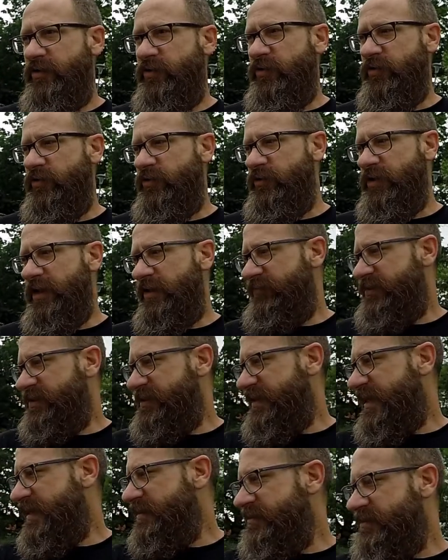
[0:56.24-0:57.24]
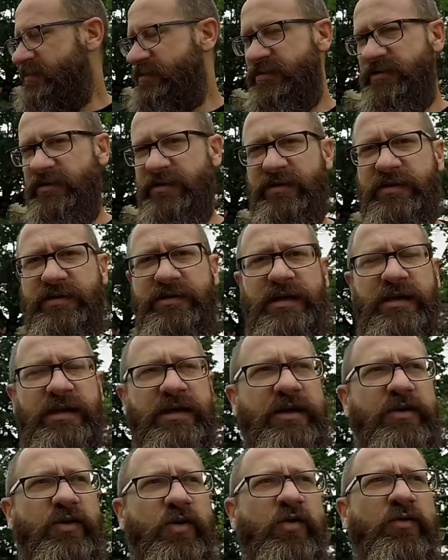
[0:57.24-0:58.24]
or you have a sense that
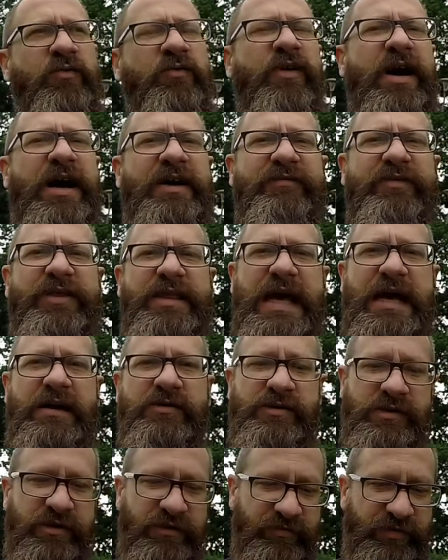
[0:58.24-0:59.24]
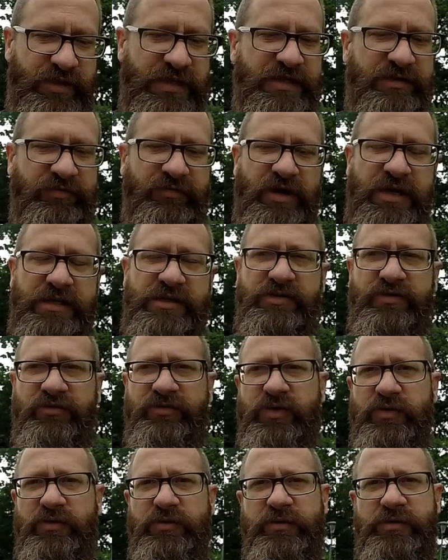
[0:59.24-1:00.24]
all 5,000 of these friends of
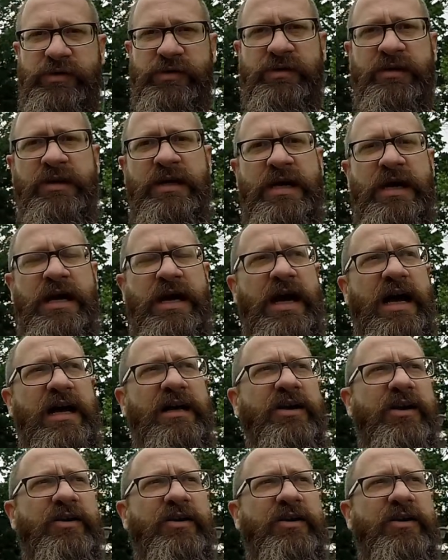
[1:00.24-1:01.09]
yours are